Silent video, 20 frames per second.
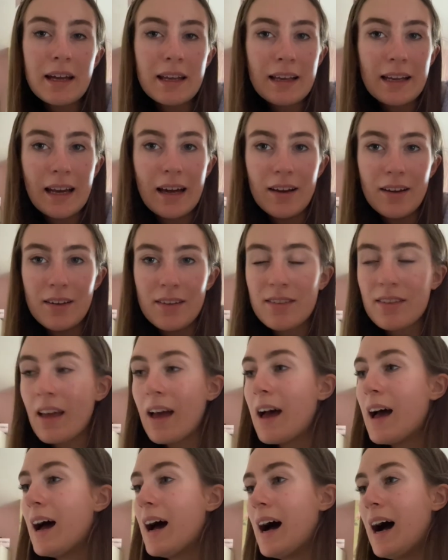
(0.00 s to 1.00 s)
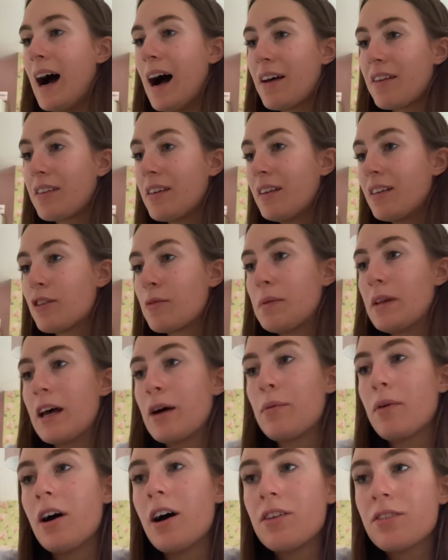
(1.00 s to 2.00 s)
of letters, I still need to play
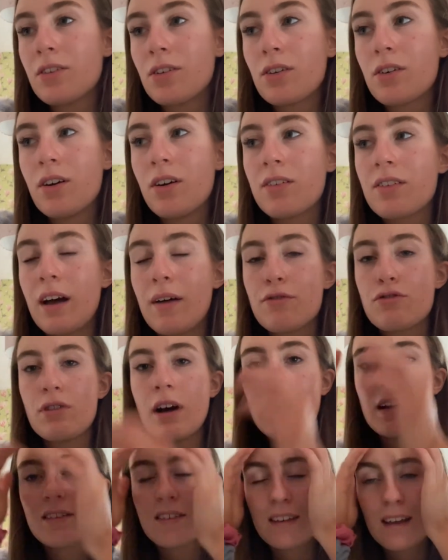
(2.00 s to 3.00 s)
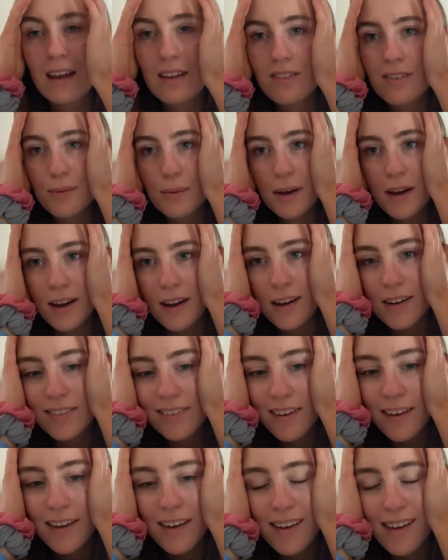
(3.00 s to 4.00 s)
Wordle because I've tried to guess the word
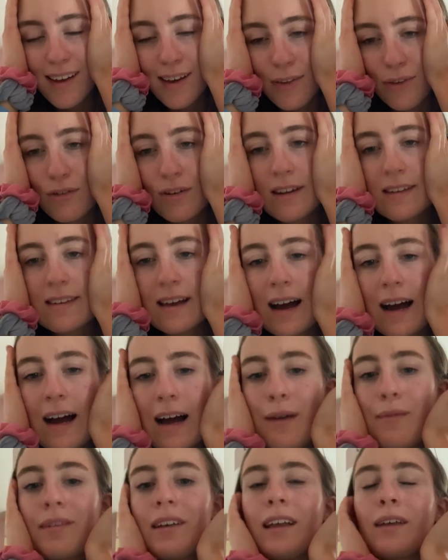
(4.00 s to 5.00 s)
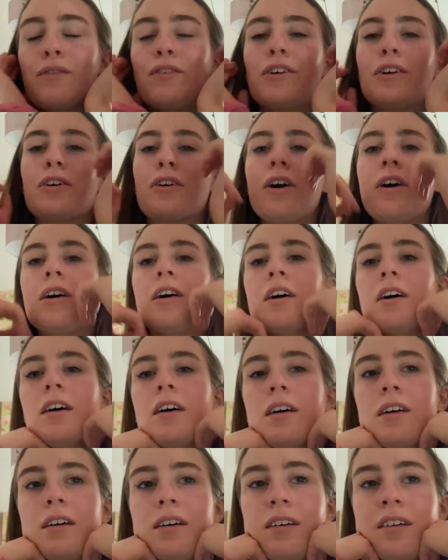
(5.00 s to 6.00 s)
yet 3 times and I've only got
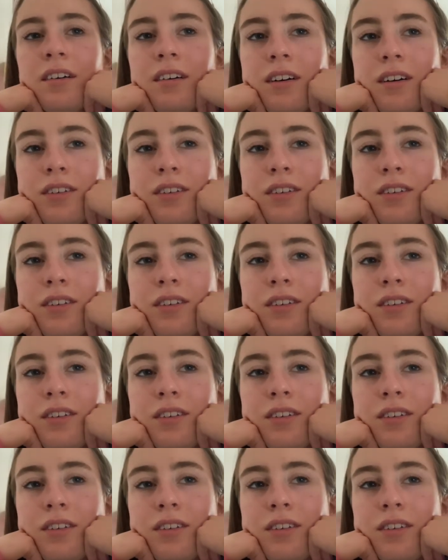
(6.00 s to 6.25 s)
the